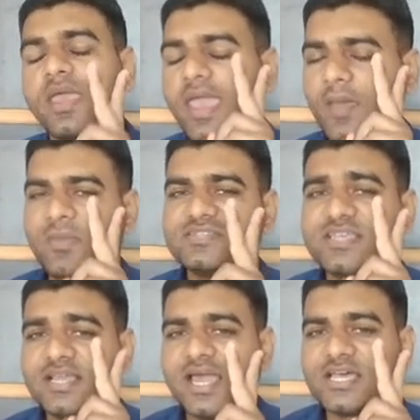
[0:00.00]

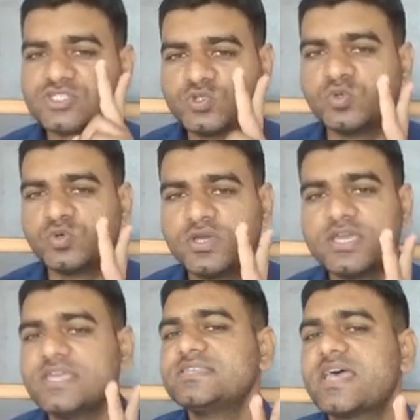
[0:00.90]
MHC class 2
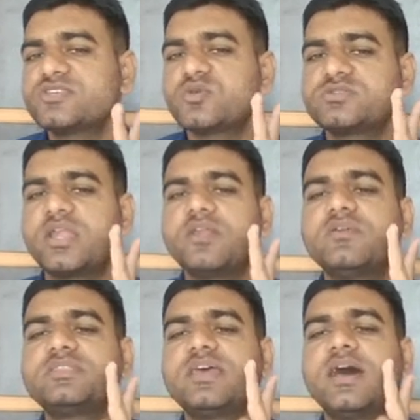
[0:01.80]
is
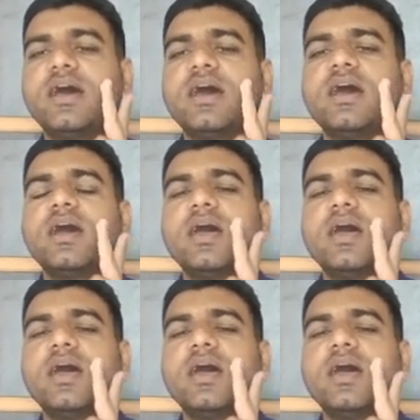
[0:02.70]
associated with the